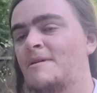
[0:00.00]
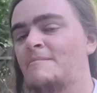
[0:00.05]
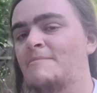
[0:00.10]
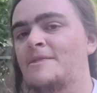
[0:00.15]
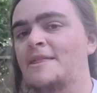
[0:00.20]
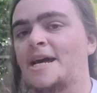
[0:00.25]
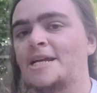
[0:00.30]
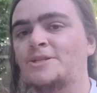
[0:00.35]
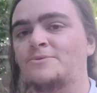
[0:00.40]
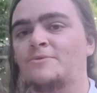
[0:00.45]

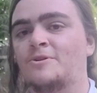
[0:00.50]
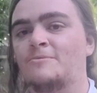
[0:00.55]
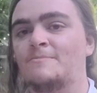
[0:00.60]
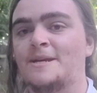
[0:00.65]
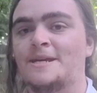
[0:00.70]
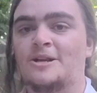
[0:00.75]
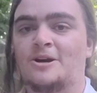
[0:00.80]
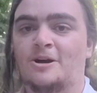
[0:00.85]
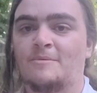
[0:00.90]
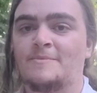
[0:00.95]
that's where
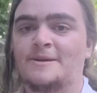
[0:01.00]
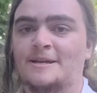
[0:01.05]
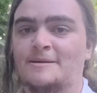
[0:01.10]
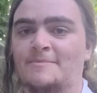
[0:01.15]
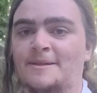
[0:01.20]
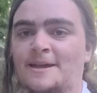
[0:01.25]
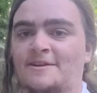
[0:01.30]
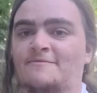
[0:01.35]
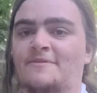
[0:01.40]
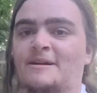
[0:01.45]
me not being a
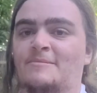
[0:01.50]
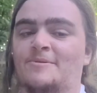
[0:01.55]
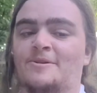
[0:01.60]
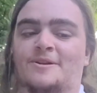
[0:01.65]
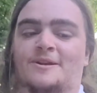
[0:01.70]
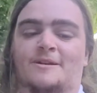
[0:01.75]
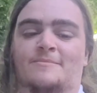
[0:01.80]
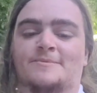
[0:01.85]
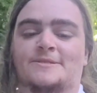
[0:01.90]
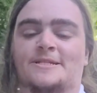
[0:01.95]
plant fiber
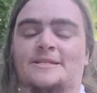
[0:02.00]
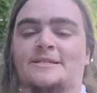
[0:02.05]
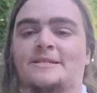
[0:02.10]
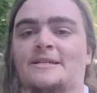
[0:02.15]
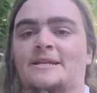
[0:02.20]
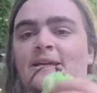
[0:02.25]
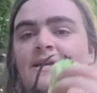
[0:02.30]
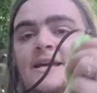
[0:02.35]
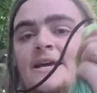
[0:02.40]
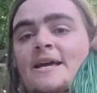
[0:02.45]
comes in.
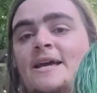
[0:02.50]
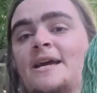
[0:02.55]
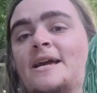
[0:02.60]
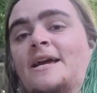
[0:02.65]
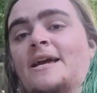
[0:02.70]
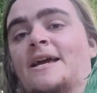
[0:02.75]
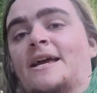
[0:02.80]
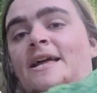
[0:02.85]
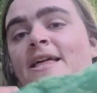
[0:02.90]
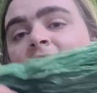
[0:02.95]

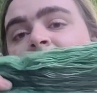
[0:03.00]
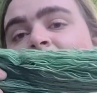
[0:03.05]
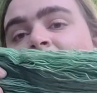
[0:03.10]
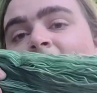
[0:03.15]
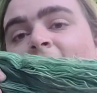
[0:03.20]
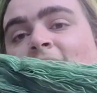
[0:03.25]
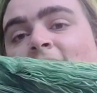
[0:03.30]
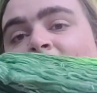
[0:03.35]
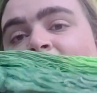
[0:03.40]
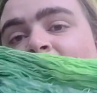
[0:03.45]

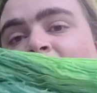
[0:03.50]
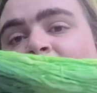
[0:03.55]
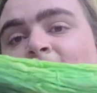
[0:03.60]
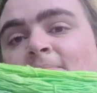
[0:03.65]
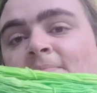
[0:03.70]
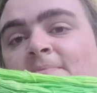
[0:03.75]
Anyway.